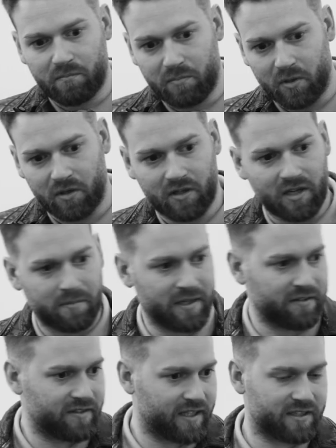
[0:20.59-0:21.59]
but a bit
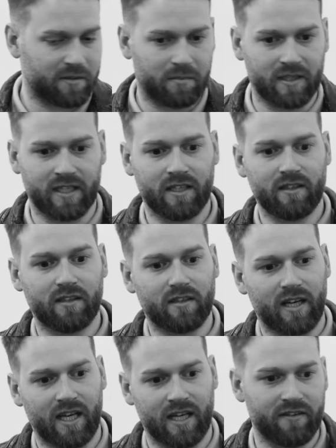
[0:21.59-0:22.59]
of discipline,
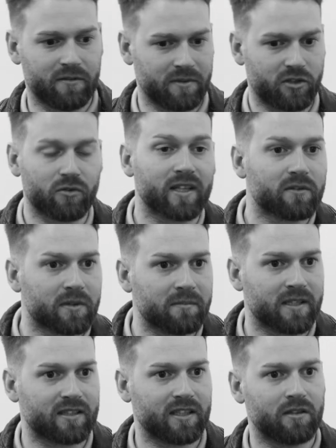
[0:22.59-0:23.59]
and I have to be strict with
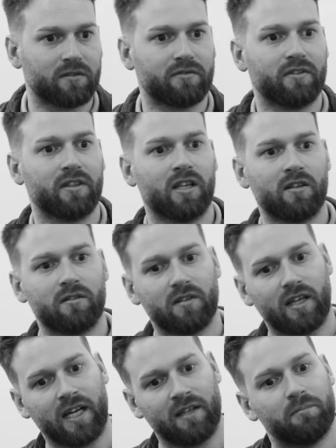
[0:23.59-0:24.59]
myself, you know,
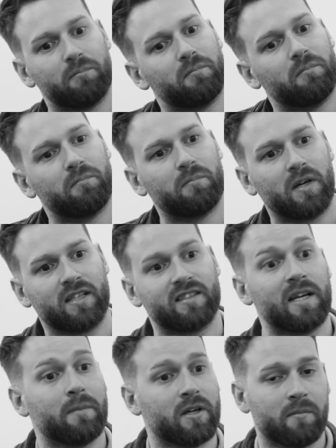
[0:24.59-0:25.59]
but I
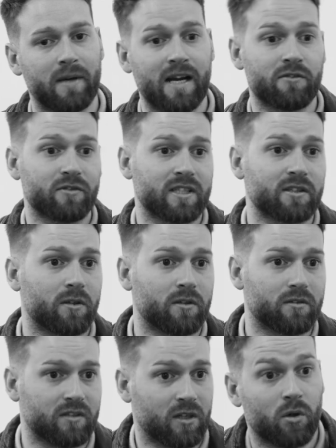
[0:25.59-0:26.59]
set my own boundaries at
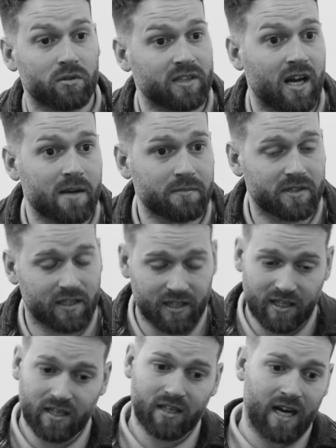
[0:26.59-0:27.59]
all times.
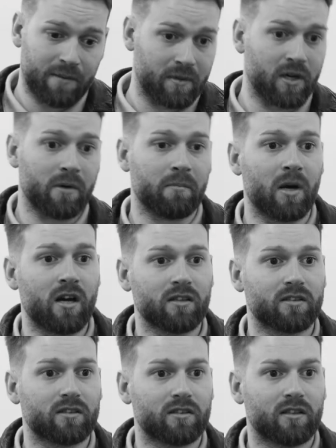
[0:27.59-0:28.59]
I'm my own
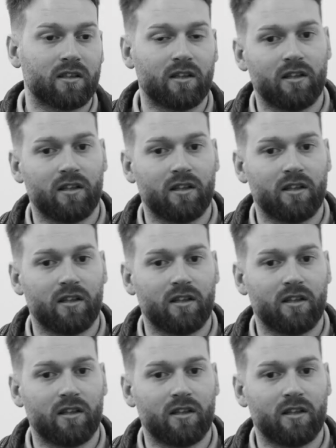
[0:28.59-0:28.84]
boss.